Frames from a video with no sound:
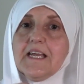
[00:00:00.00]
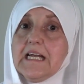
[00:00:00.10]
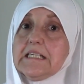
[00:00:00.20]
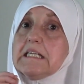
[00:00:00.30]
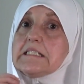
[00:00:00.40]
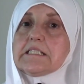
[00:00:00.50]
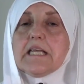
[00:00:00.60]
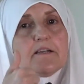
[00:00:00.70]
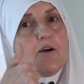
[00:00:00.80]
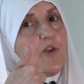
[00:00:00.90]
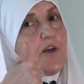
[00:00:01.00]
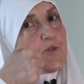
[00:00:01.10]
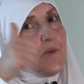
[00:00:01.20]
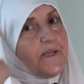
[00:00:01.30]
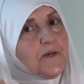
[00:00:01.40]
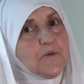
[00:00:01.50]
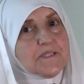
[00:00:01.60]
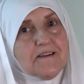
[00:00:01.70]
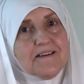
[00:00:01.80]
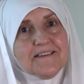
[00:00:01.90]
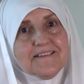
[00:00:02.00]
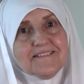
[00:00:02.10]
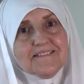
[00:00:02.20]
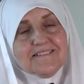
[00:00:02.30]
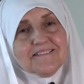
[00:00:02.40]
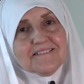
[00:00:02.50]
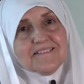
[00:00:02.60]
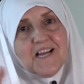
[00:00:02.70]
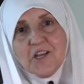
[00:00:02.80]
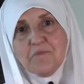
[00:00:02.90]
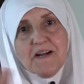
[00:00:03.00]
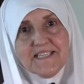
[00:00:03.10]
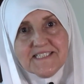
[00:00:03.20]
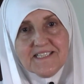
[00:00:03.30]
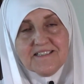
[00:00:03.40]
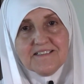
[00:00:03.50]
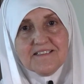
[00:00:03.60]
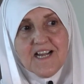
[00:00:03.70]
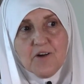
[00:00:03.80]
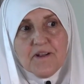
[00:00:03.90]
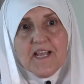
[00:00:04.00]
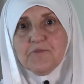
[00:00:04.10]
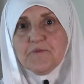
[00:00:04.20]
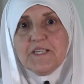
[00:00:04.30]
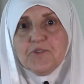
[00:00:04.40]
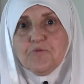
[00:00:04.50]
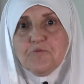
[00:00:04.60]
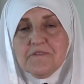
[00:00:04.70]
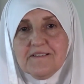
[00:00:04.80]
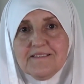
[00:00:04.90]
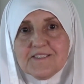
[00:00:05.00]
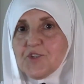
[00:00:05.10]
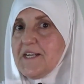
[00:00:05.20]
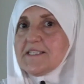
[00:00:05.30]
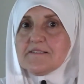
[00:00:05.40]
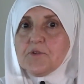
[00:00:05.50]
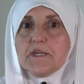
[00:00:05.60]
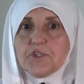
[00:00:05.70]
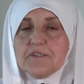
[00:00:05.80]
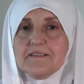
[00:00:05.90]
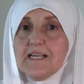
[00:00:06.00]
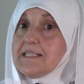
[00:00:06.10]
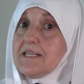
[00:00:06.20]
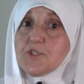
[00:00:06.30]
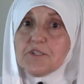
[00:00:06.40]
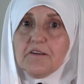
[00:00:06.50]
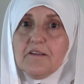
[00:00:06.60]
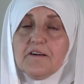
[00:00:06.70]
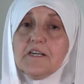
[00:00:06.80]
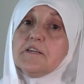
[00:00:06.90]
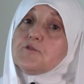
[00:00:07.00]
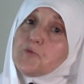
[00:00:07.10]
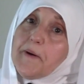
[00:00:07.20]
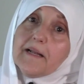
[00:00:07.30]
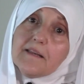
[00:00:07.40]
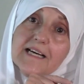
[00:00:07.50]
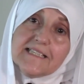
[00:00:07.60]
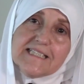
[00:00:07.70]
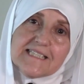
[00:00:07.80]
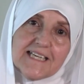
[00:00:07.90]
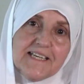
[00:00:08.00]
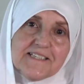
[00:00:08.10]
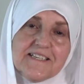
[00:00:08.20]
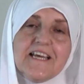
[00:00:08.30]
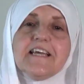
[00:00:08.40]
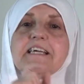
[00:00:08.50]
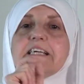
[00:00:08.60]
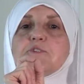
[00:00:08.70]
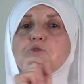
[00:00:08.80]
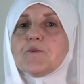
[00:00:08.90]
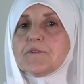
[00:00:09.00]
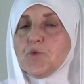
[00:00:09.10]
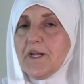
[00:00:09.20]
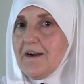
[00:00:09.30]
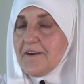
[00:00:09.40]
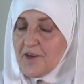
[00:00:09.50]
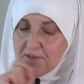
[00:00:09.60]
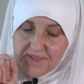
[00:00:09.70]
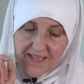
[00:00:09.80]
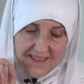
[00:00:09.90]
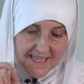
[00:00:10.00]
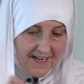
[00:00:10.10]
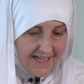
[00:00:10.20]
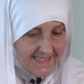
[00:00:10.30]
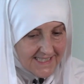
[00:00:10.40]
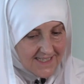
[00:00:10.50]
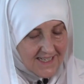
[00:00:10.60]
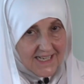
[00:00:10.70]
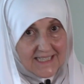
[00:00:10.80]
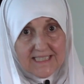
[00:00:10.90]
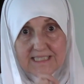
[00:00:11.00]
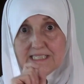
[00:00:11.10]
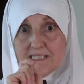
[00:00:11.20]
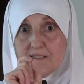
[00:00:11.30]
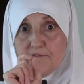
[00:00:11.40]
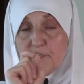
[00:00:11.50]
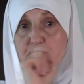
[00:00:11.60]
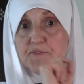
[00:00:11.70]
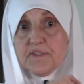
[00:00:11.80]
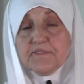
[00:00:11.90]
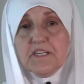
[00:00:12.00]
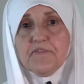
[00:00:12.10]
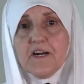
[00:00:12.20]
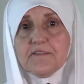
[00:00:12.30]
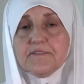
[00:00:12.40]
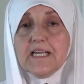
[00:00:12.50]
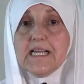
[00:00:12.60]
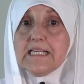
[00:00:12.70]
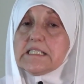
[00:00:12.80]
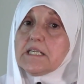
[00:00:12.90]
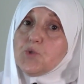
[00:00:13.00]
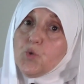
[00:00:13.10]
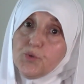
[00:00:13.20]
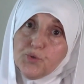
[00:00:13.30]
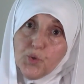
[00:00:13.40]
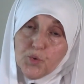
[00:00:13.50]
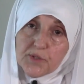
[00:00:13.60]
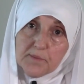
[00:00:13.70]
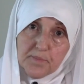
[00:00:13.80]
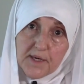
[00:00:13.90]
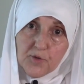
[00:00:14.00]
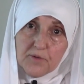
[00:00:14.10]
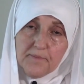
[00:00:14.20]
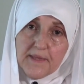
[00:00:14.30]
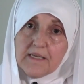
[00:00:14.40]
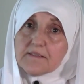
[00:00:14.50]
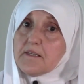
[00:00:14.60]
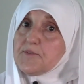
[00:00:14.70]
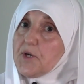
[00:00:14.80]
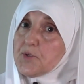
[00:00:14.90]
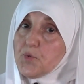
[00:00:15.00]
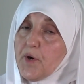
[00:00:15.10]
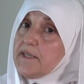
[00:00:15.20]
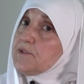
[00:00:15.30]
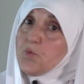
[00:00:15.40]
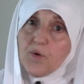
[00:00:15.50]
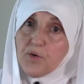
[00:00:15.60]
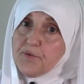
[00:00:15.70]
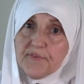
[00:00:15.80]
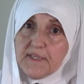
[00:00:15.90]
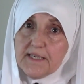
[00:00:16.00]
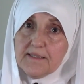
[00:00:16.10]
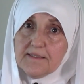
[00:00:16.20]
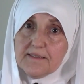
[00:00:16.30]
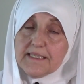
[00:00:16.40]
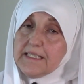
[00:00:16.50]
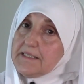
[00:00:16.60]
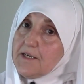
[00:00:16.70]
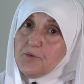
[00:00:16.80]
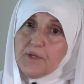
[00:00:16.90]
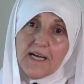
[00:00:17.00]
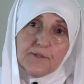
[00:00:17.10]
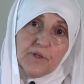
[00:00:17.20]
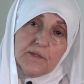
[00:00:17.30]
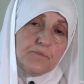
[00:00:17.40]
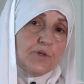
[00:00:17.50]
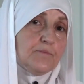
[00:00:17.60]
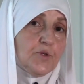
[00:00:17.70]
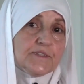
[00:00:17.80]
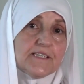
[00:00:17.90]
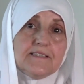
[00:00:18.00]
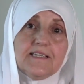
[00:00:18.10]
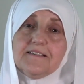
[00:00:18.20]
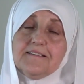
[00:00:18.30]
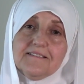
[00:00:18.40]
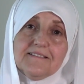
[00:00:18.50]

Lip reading: And let's take Allah subhanahu wa ta'ala, Almighty. How can we do transgression against Allah? SubhanAllah, He said it in Surah Al-A'raf, the height, and it's verse 55. He said, "Ud'u rabbakum tadarru'an wa khufya, innahu la yuhibbu al-mu'tadin."